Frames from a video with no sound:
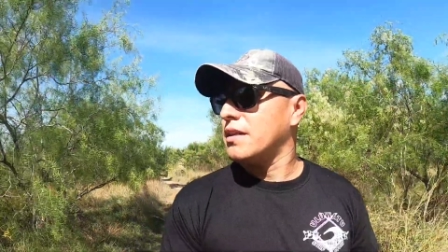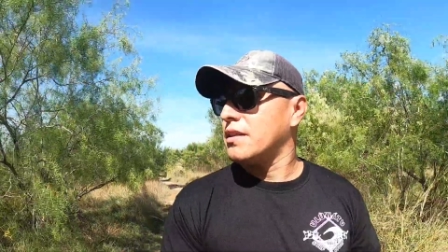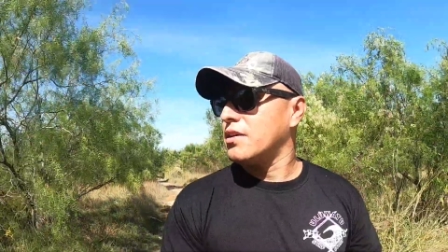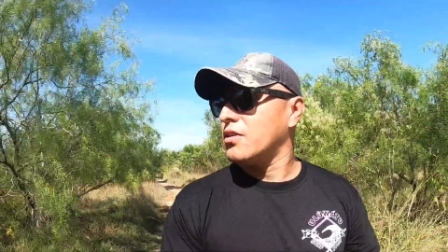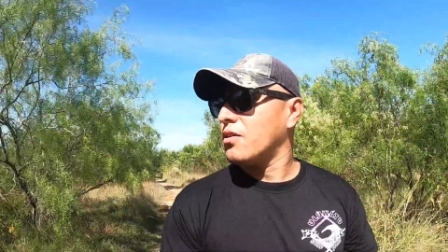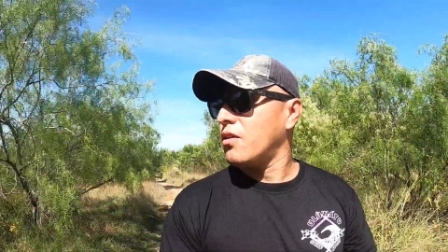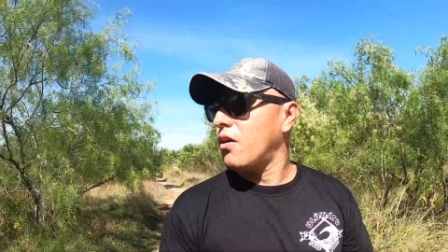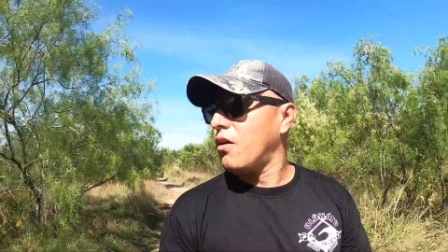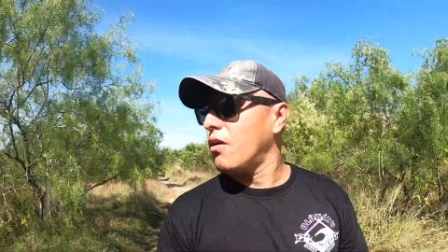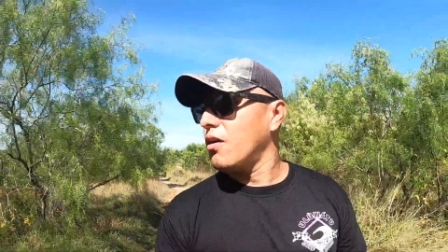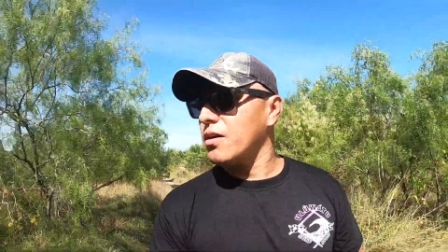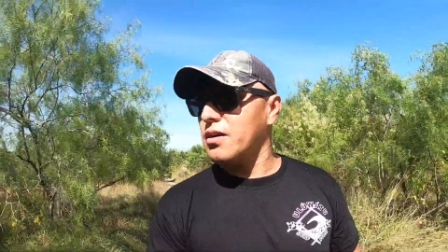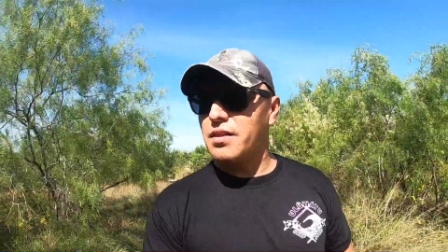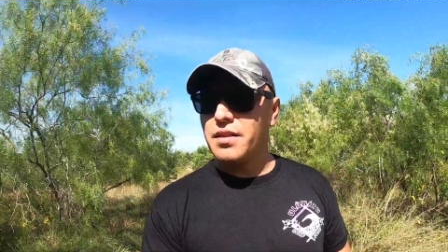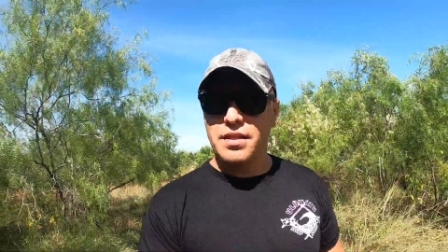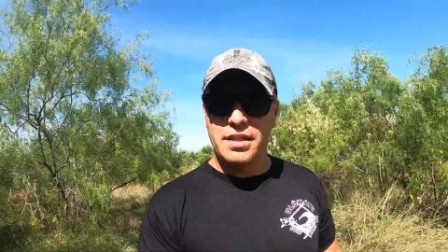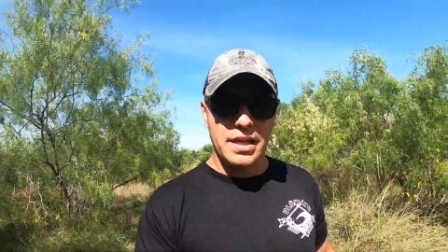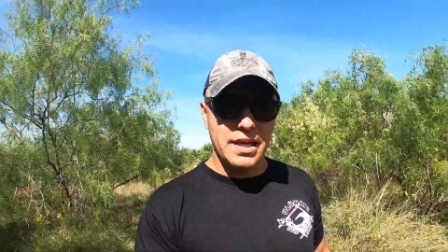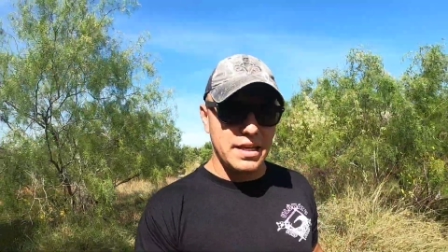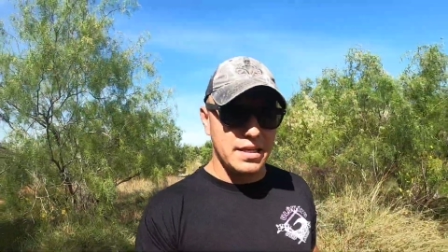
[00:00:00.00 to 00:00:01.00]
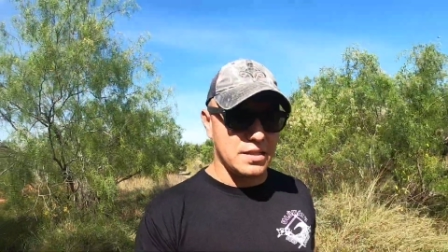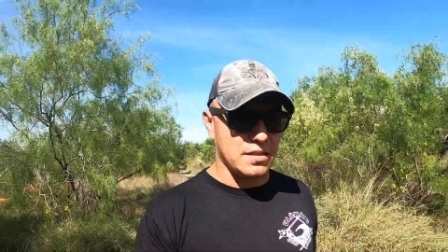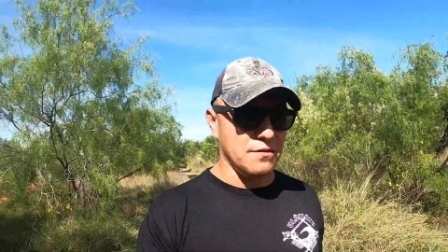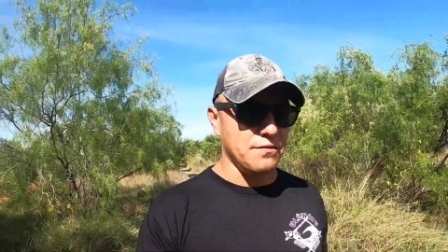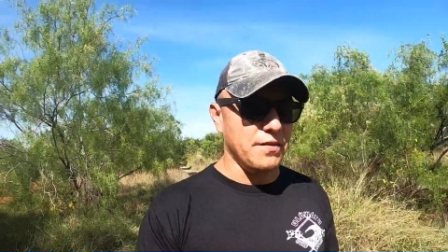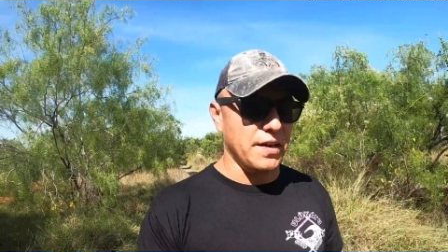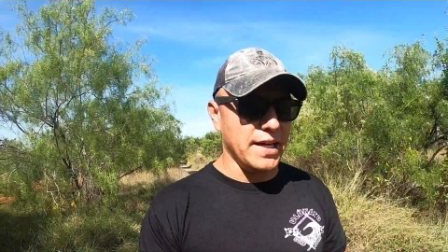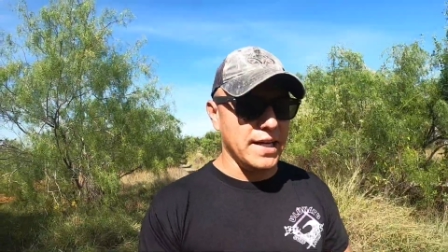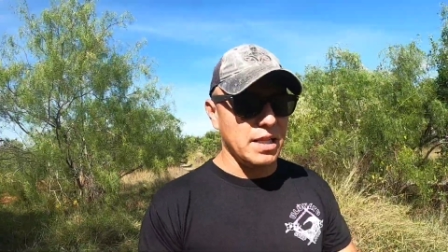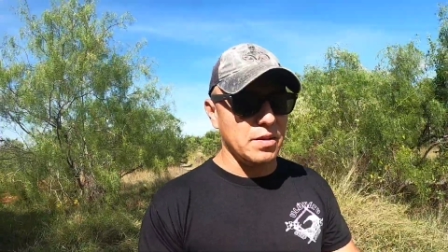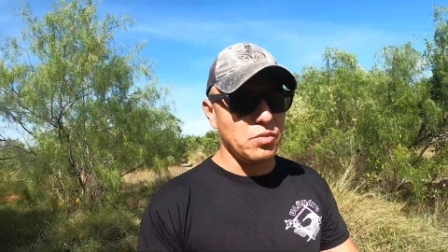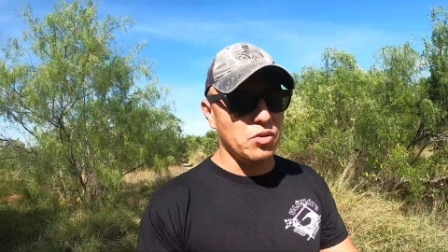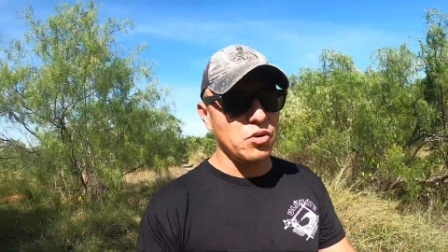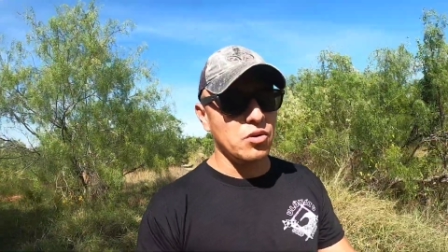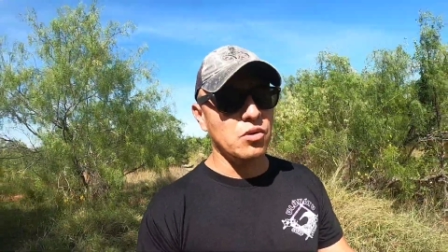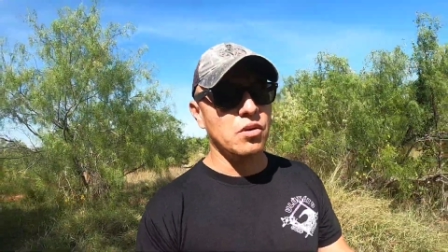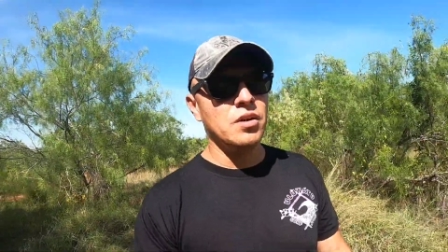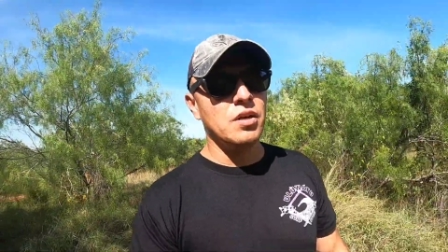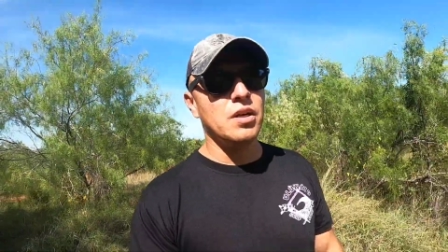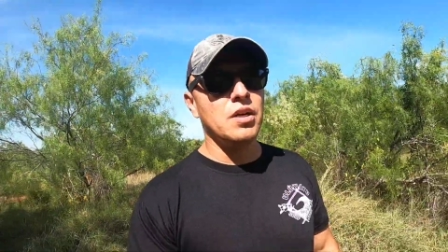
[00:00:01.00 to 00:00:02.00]
There are things
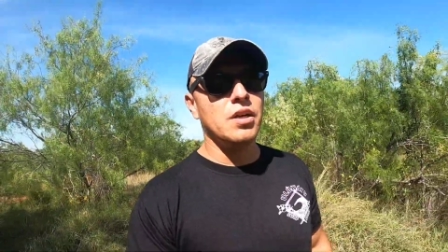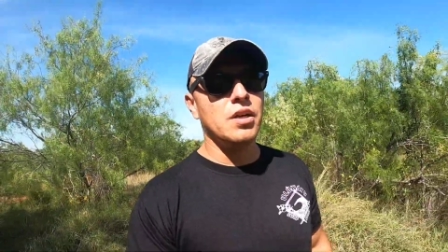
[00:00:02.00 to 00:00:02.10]
available